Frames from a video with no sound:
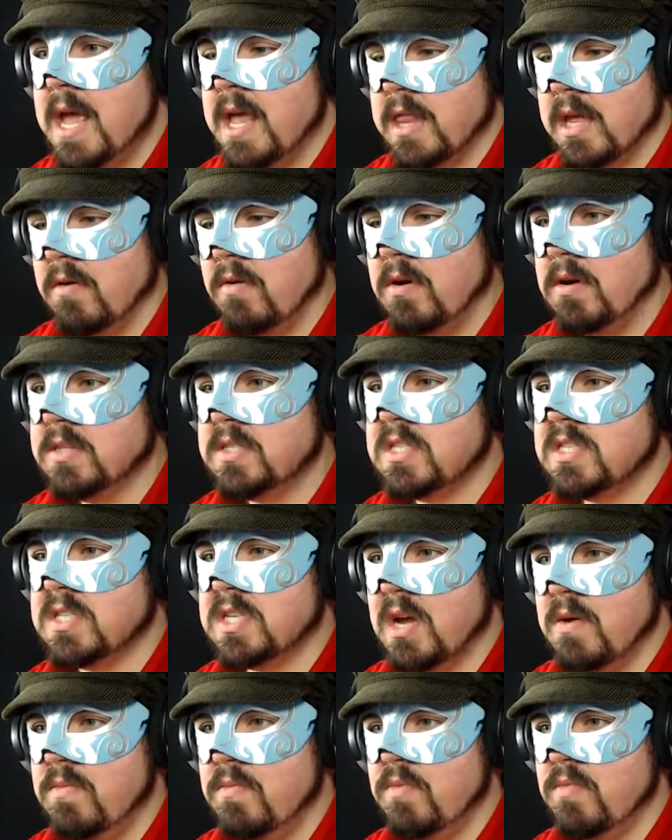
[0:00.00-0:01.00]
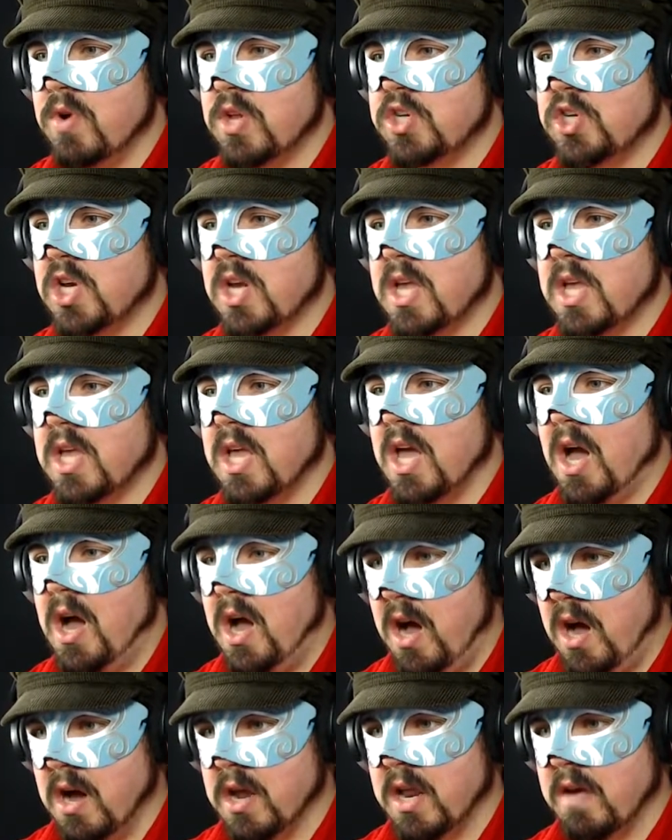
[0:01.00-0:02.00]
There are some which you
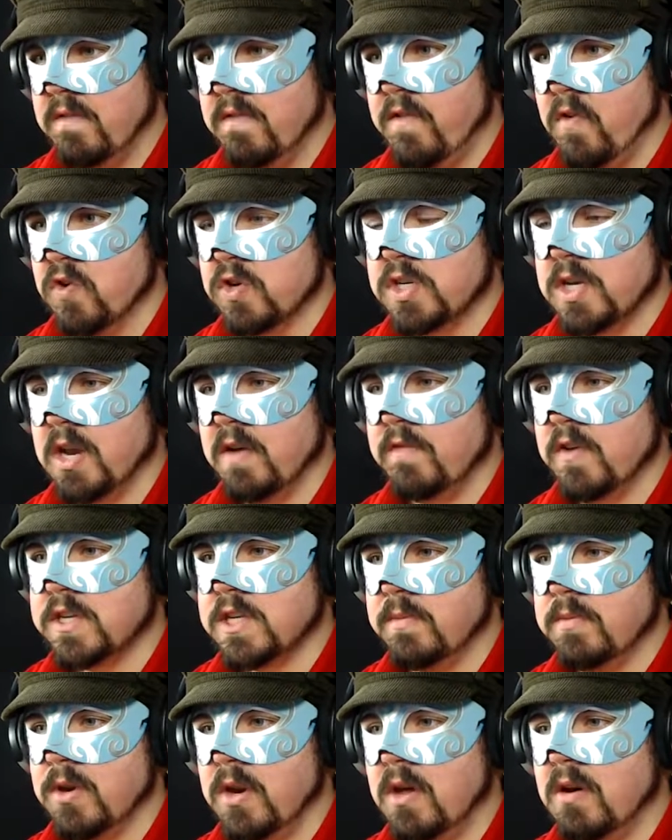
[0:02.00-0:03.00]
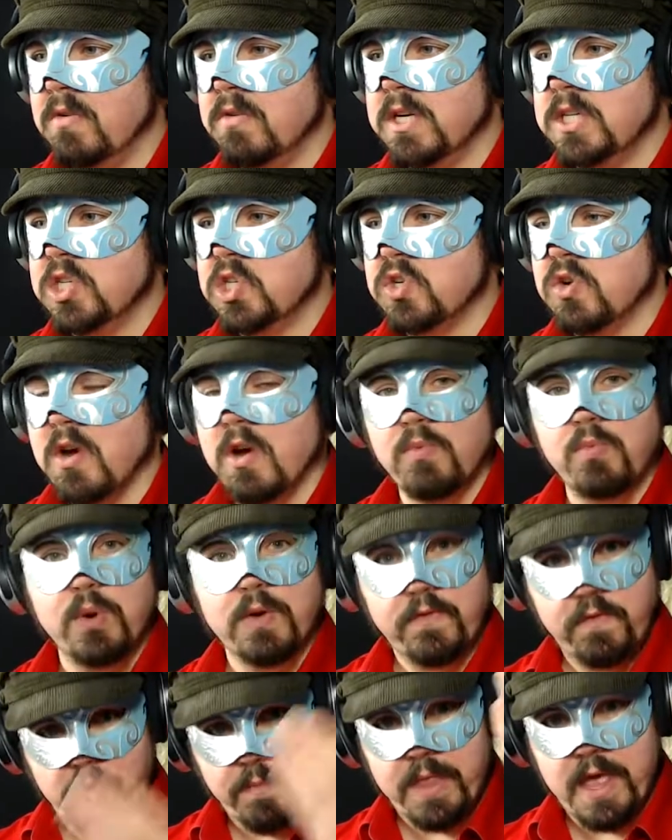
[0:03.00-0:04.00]
can't, unfortunately. Now, for example, Laurie
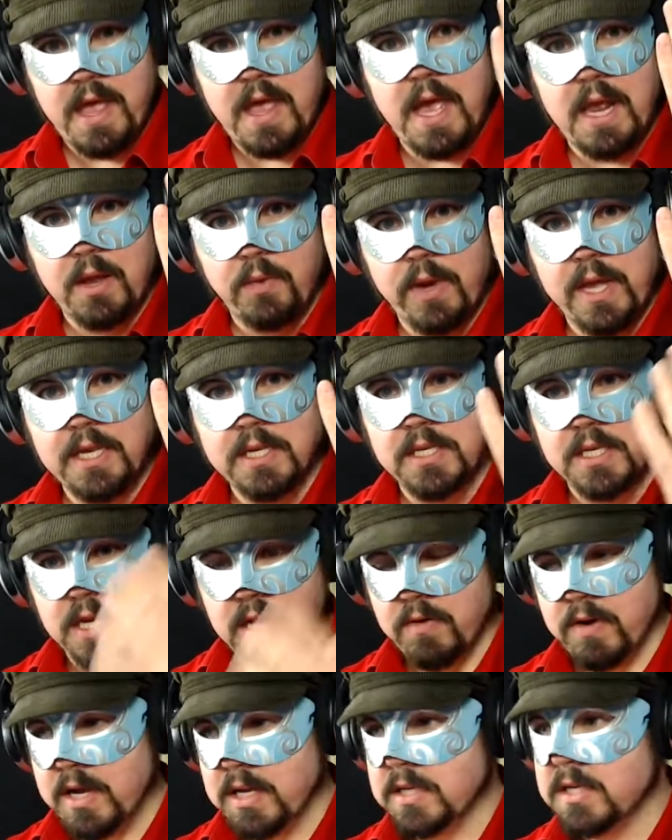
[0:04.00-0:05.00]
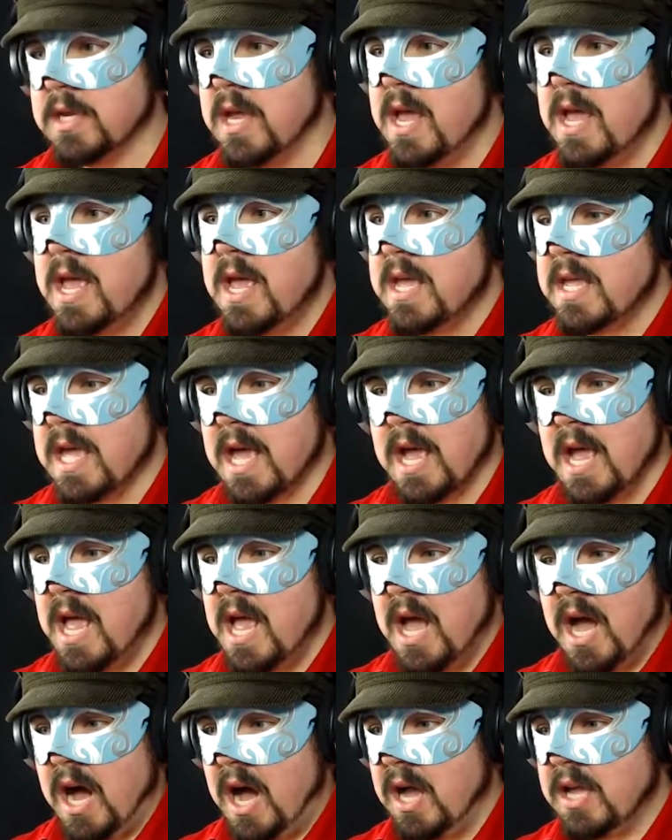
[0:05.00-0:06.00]
Strode from the Halloween series. Yeah,
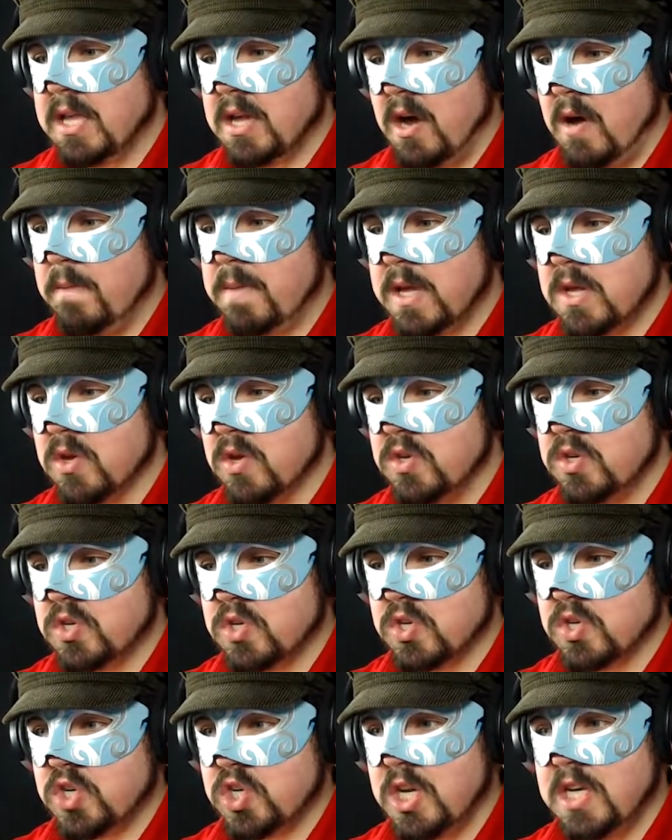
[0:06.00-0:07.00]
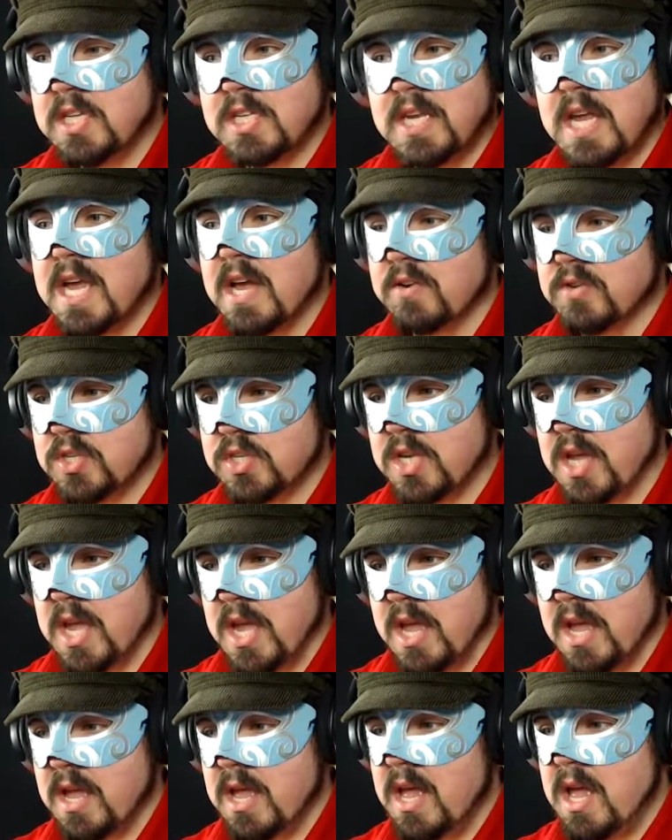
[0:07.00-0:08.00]
I can't because she's DLC.